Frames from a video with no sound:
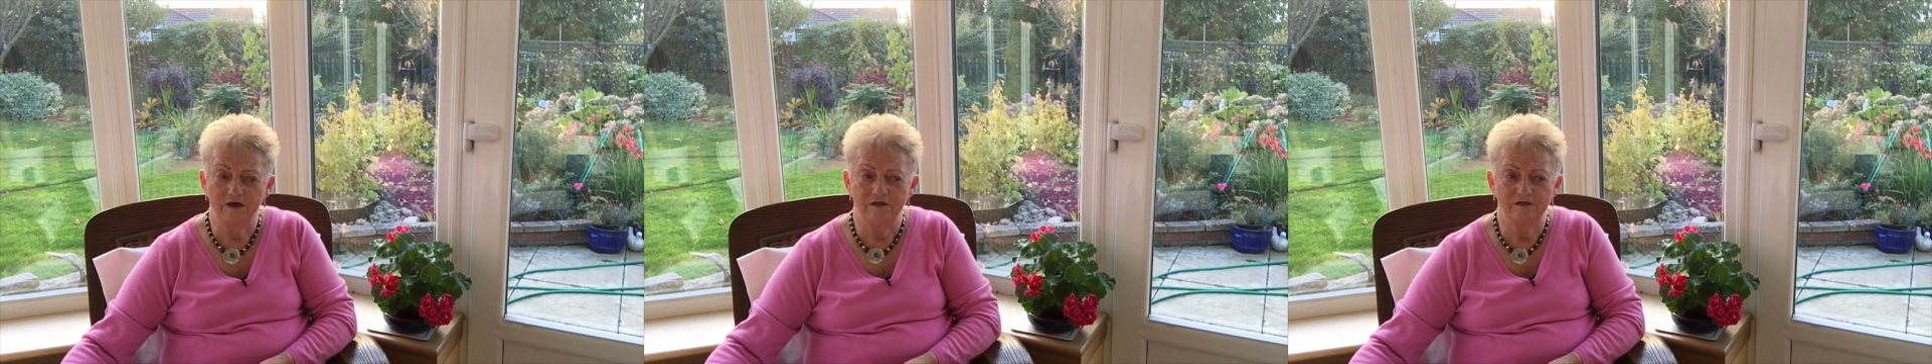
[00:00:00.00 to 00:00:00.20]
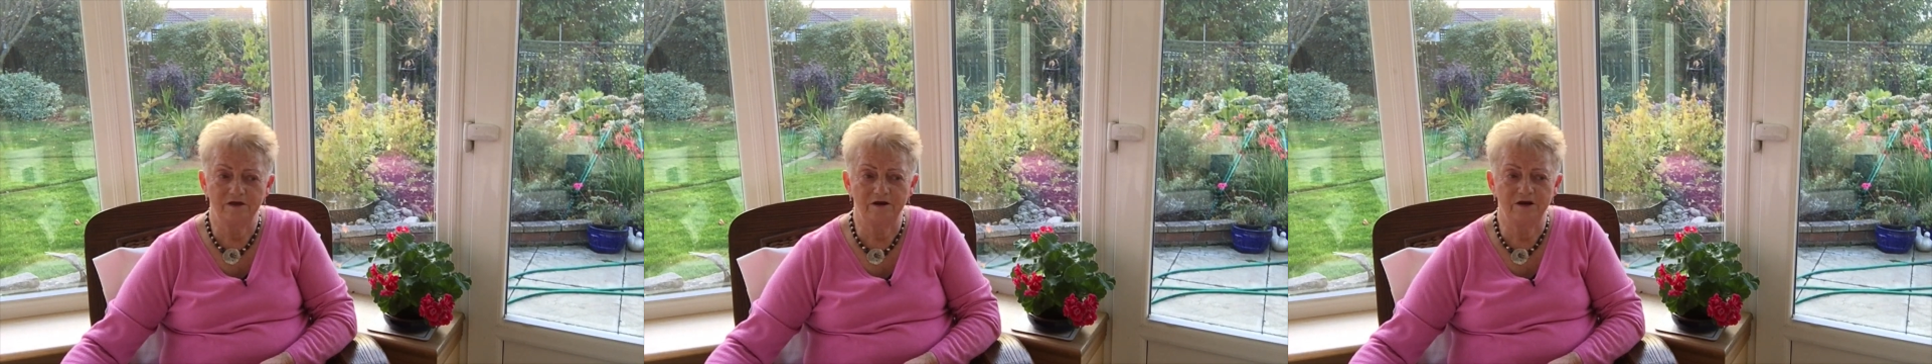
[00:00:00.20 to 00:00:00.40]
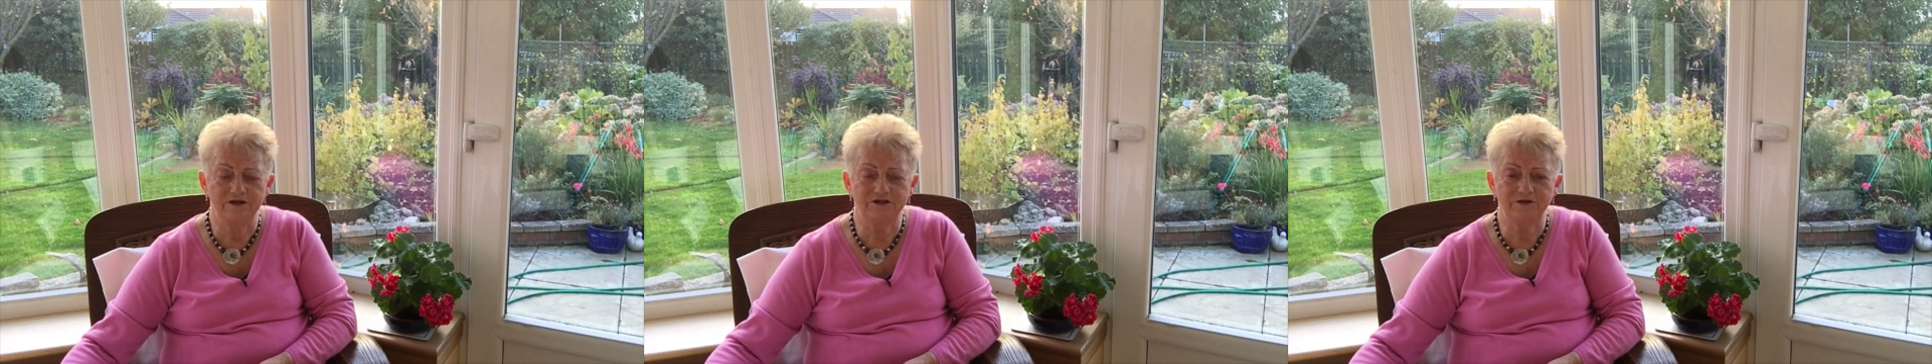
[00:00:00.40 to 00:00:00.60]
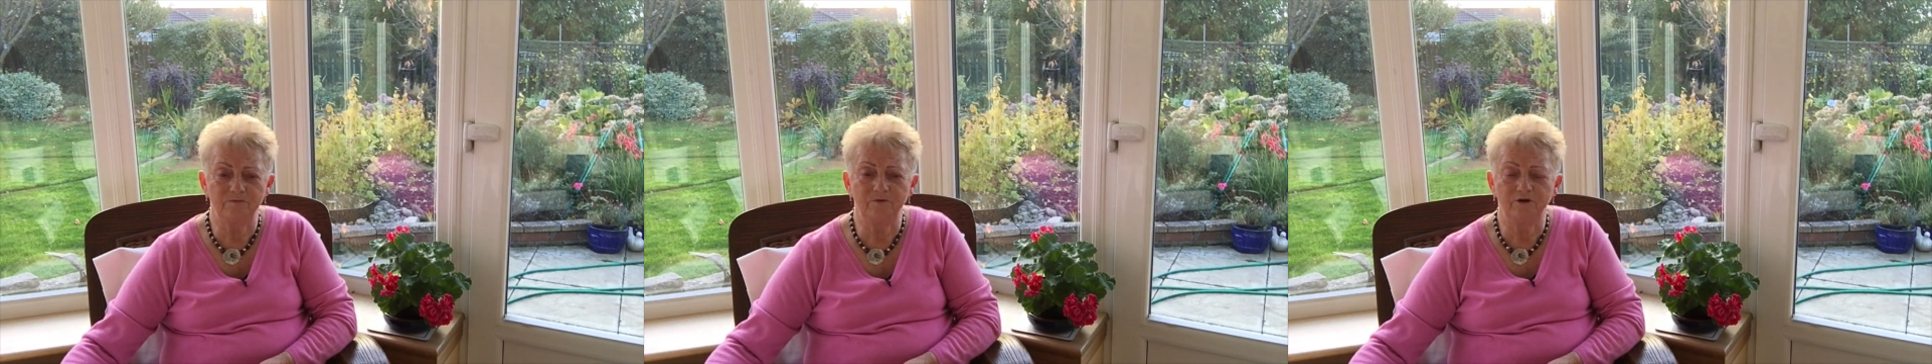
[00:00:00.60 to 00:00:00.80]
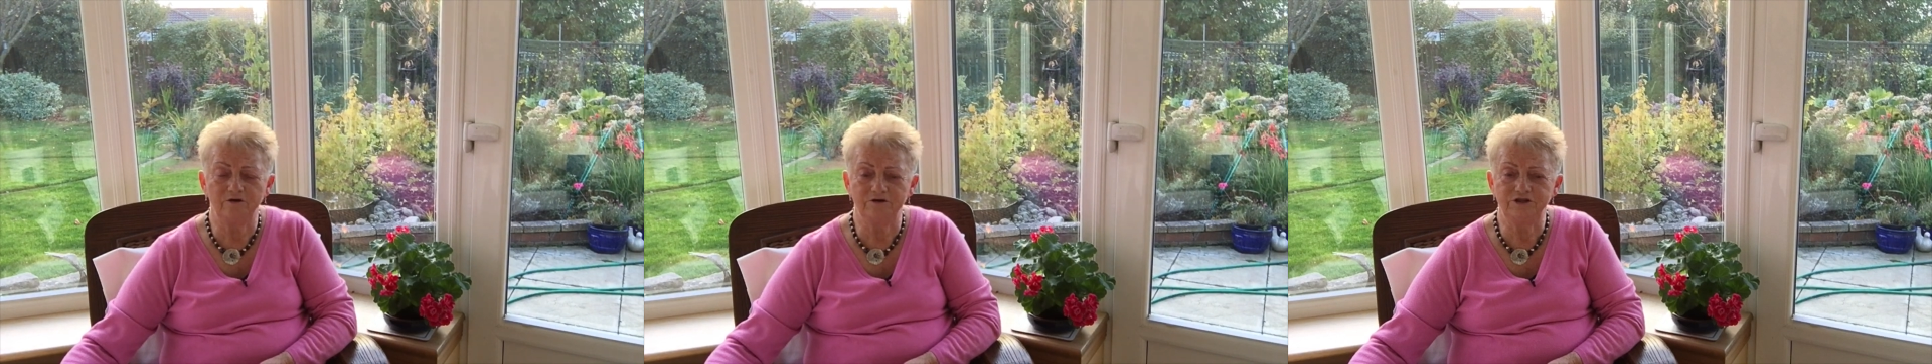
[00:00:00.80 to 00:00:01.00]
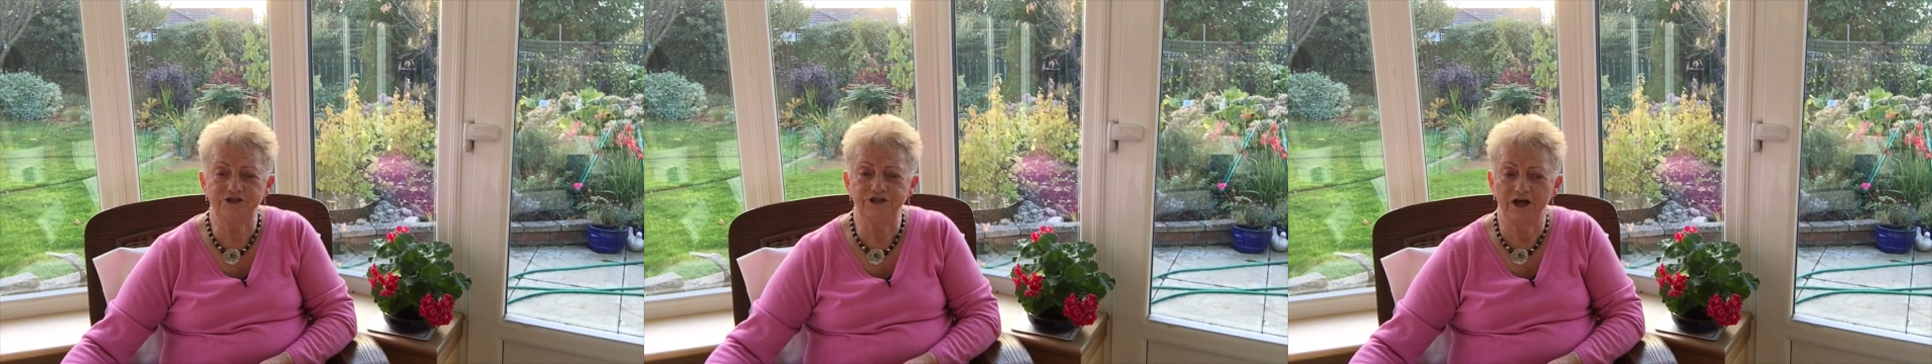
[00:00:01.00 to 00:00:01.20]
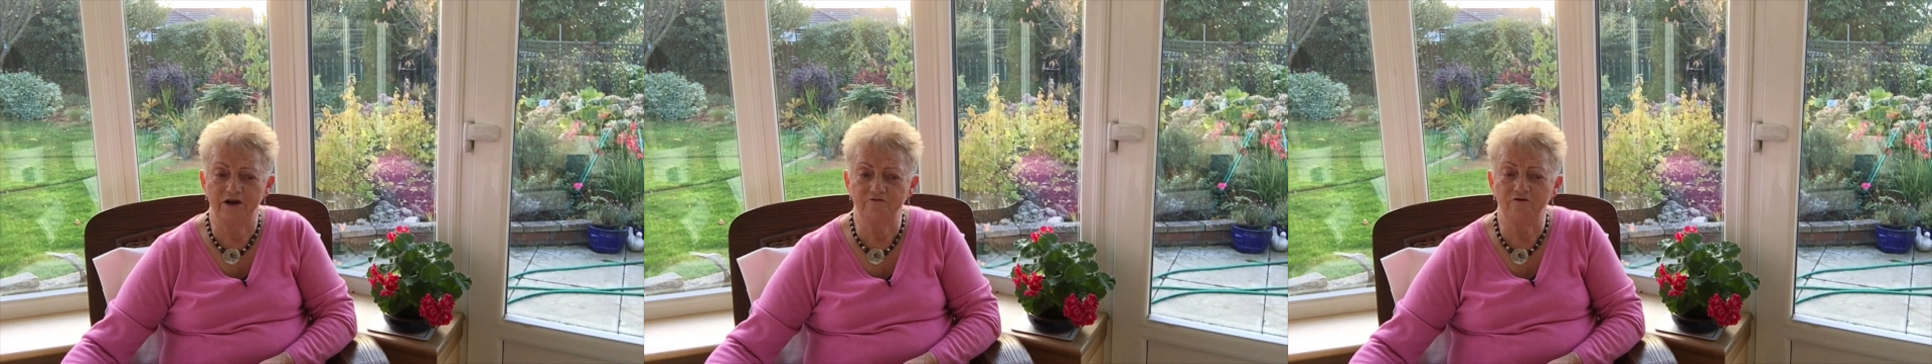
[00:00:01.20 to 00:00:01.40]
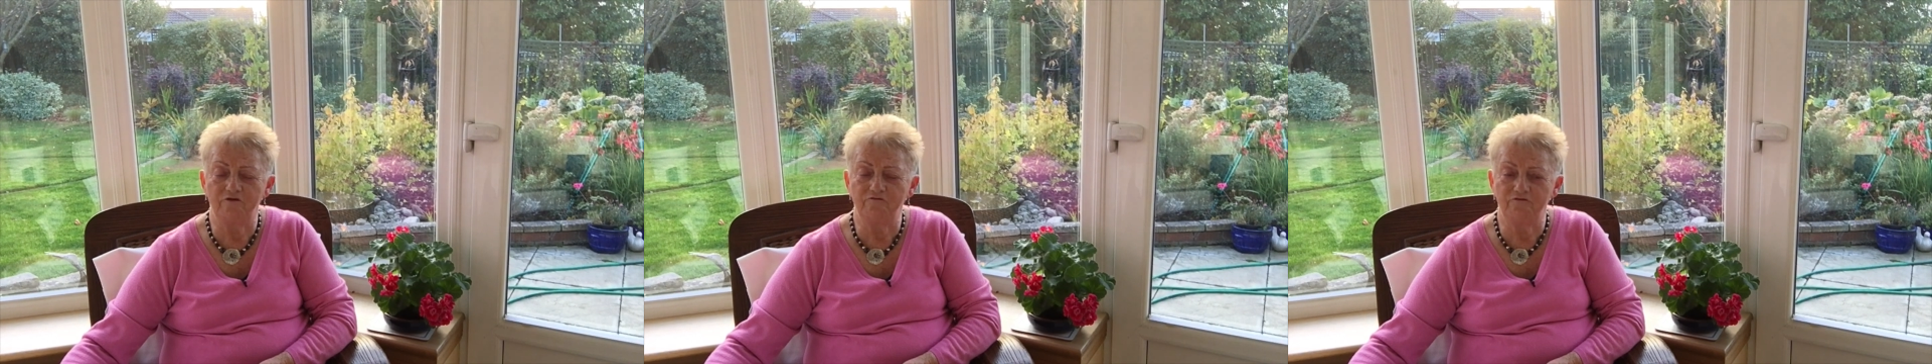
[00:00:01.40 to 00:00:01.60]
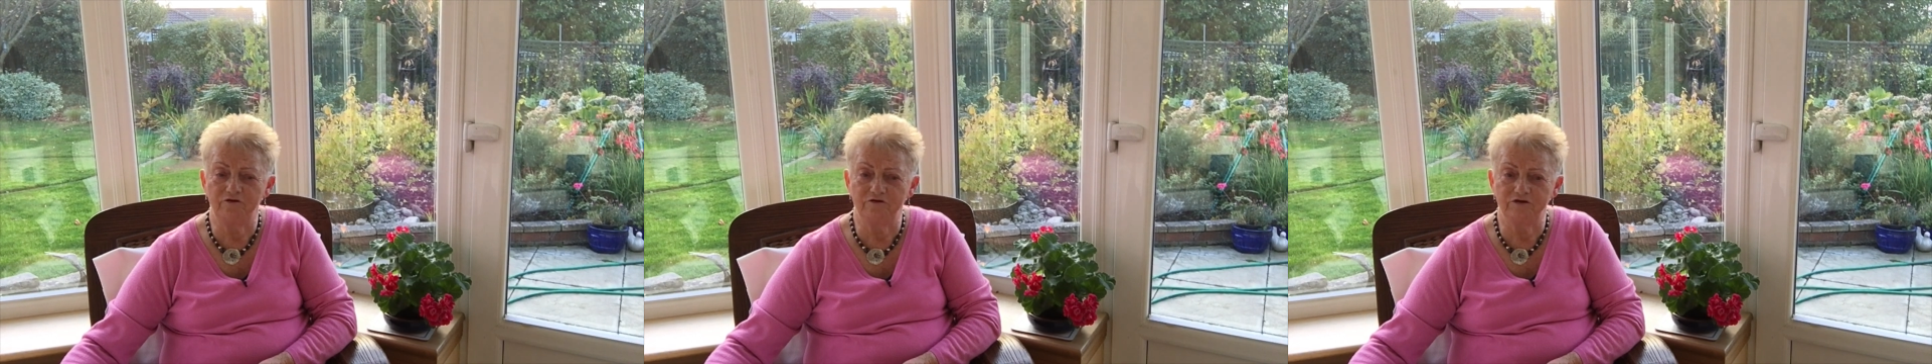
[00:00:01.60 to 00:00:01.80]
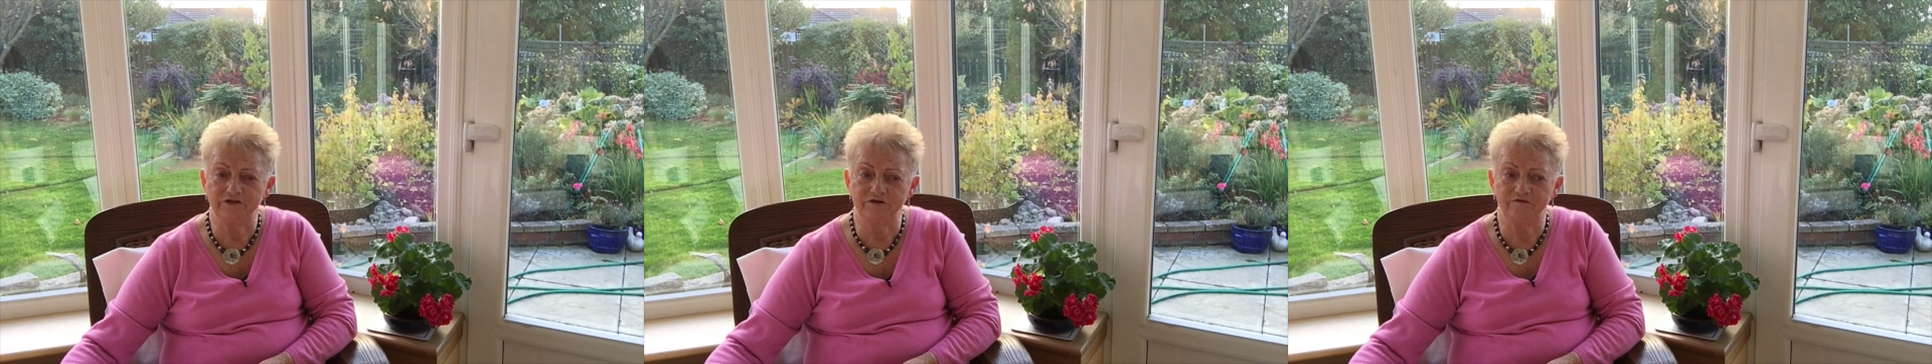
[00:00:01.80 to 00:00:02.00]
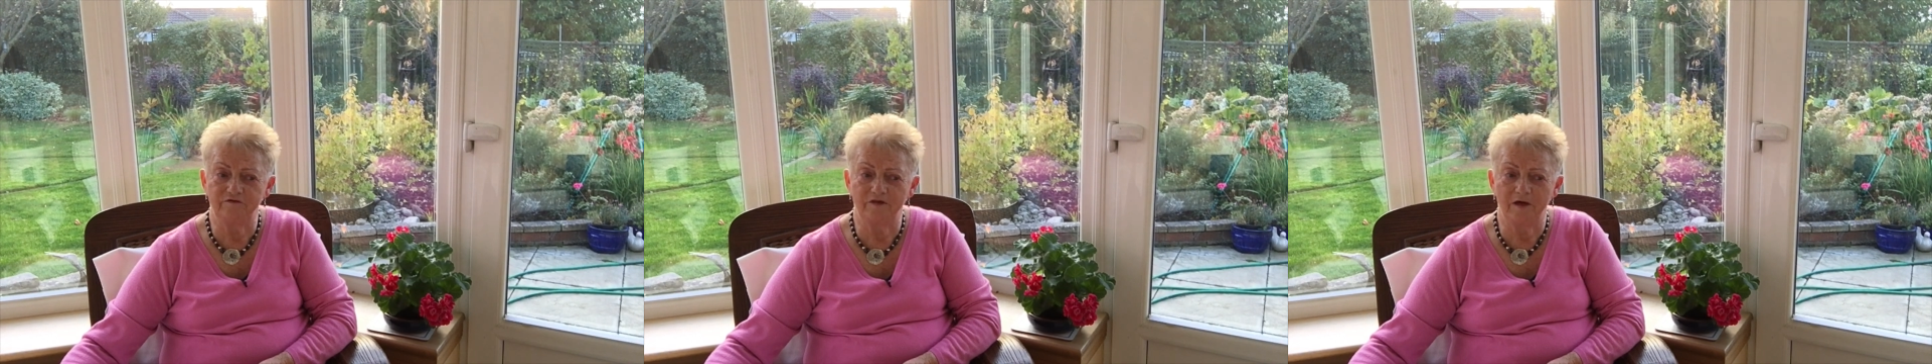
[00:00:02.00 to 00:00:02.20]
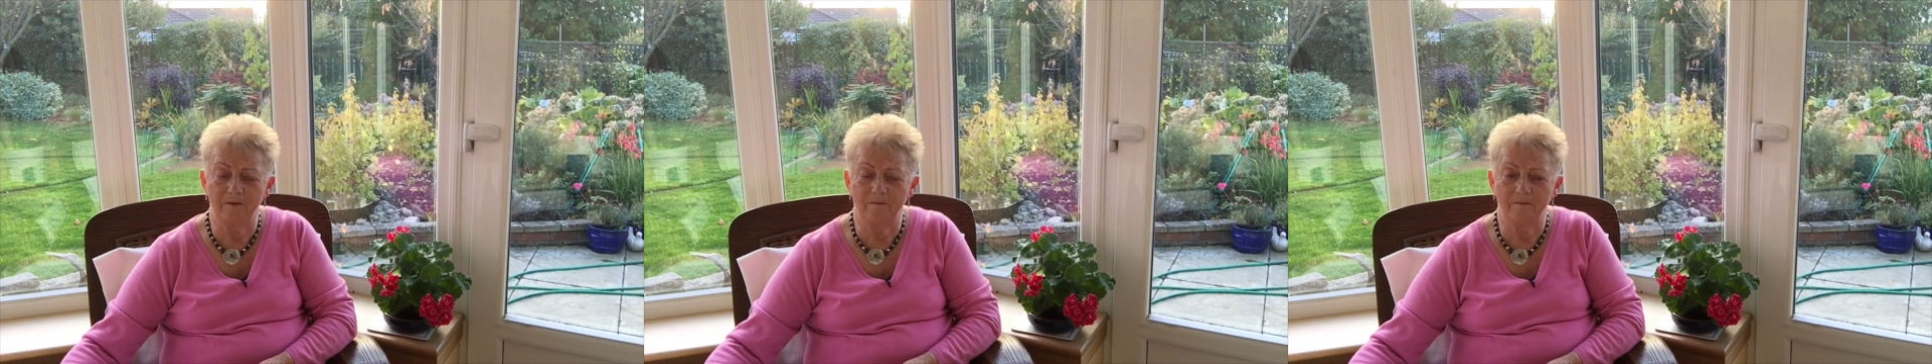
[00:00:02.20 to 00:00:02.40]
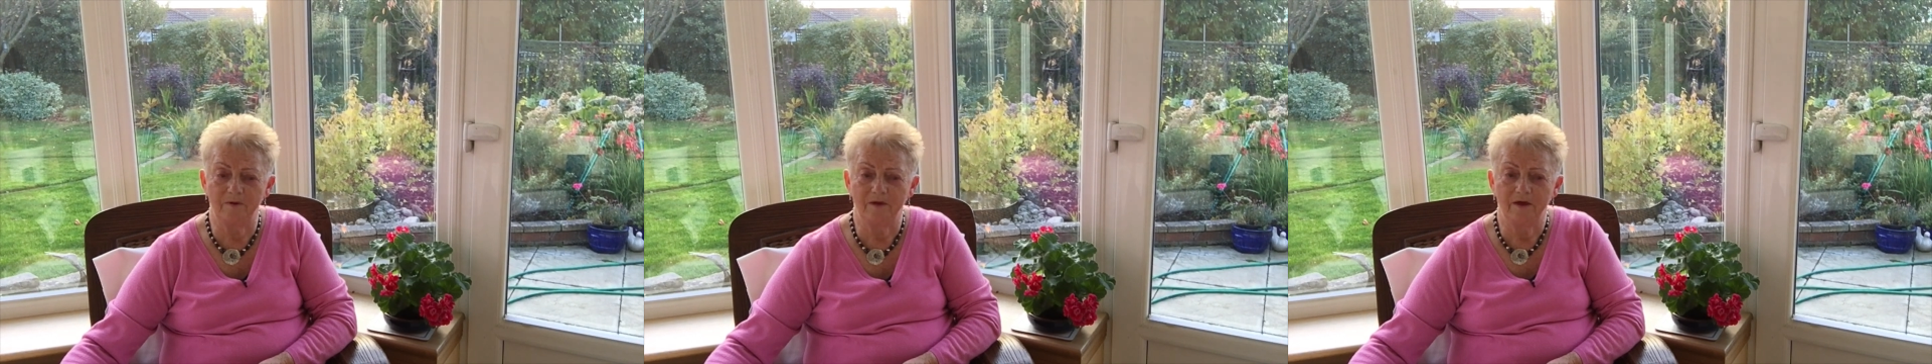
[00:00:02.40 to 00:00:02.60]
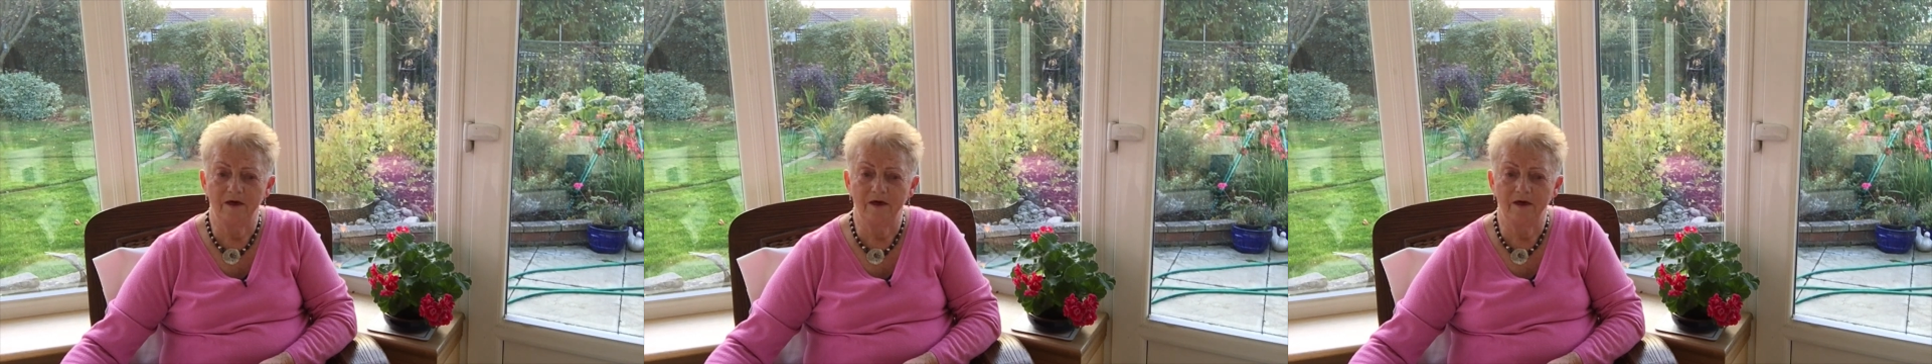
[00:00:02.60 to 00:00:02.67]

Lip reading: there are some good general rules of thumb